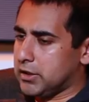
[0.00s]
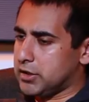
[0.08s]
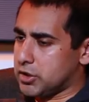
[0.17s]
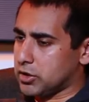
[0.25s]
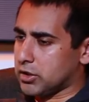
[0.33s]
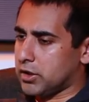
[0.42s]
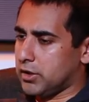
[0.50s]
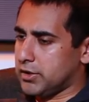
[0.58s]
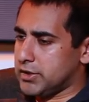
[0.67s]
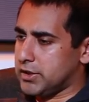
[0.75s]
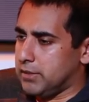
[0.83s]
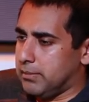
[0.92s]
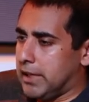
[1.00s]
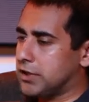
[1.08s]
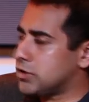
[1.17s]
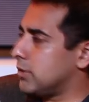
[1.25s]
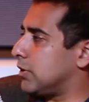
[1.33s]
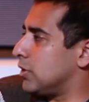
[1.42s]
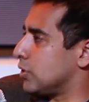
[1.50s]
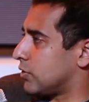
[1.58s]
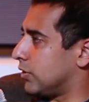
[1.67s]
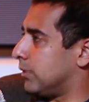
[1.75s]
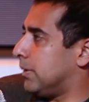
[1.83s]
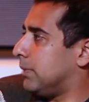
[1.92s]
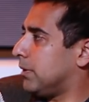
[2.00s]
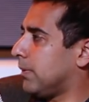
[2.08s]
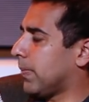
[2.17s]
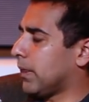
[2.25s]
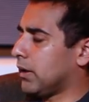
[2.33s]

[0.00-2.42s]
digital currency mainstream and useful to people.